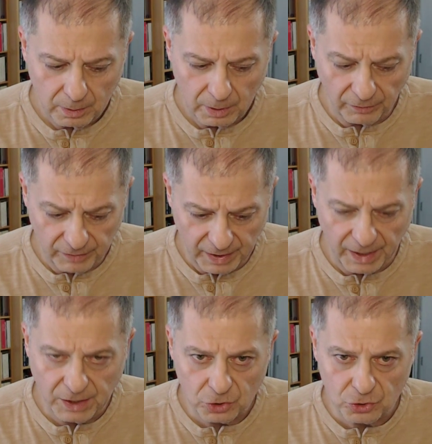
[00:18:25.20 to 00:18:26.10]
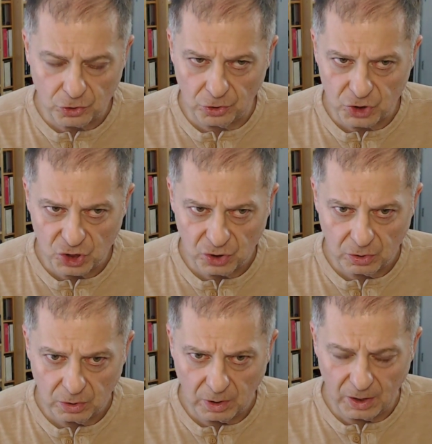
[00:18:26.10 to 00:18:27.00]
In the ancient church,
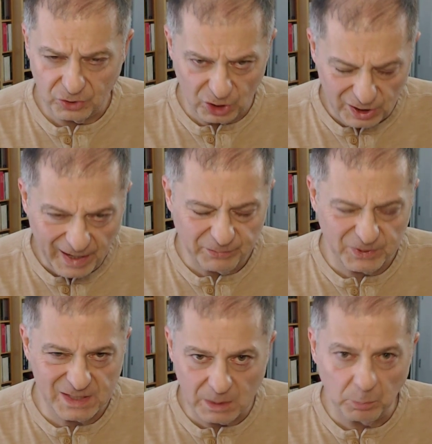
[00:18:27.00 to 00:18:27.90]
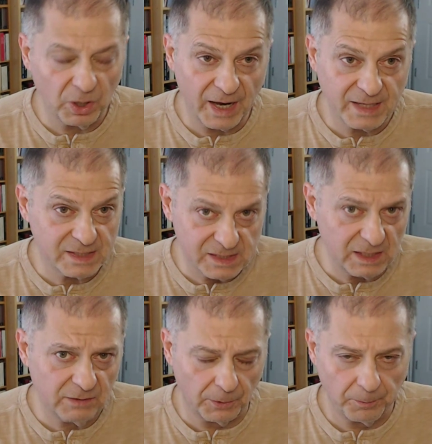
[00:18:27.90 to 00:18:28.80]
the left symbolizes
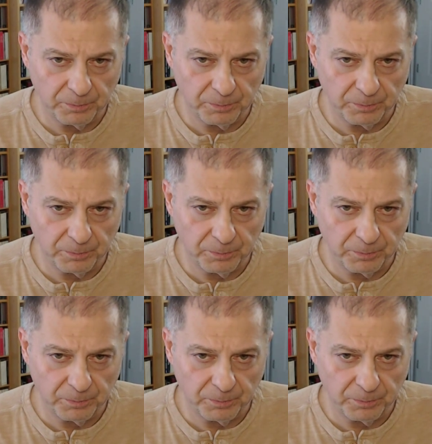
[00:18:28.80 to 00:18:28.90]
evil.